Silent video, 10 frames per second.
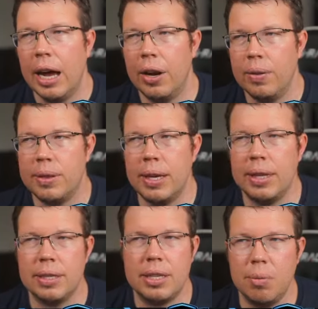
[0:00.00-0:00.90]
I don't
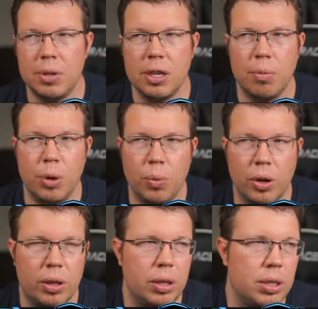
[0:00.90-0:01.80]
think this team is going to be
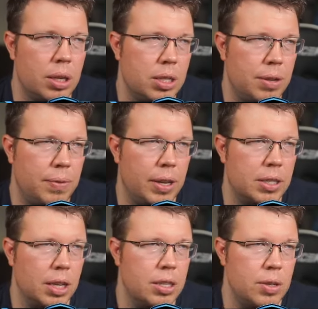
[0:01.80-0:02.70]
worthless on
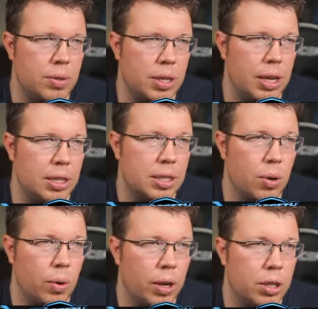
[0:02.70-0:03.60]
defense. I do think it's
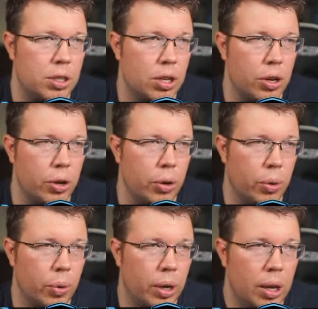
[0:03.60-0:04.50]
going
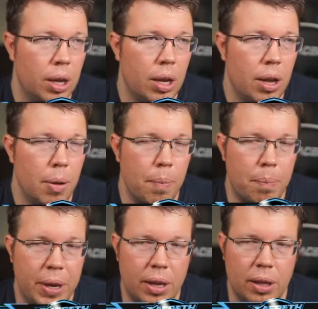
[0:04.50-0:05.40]
to
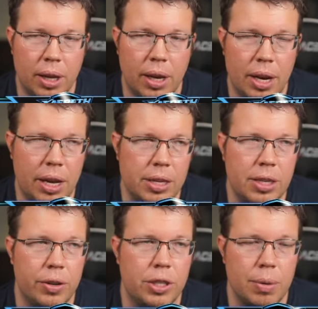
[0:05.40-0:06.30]
be a lot
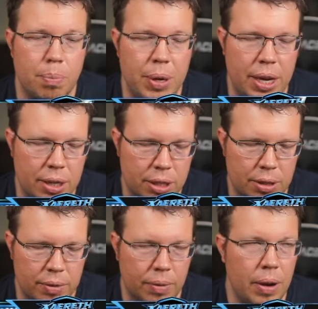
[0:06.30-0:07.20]
easier to
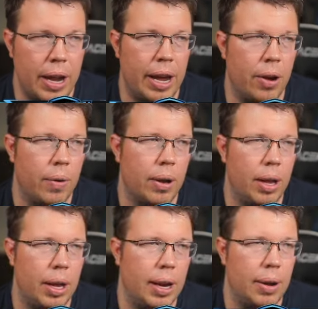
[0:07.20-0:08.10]
beat
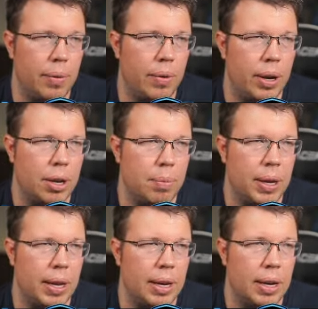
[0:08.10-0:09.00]
now, and I would
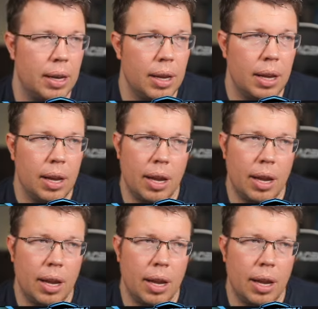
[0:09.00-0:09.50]
recommend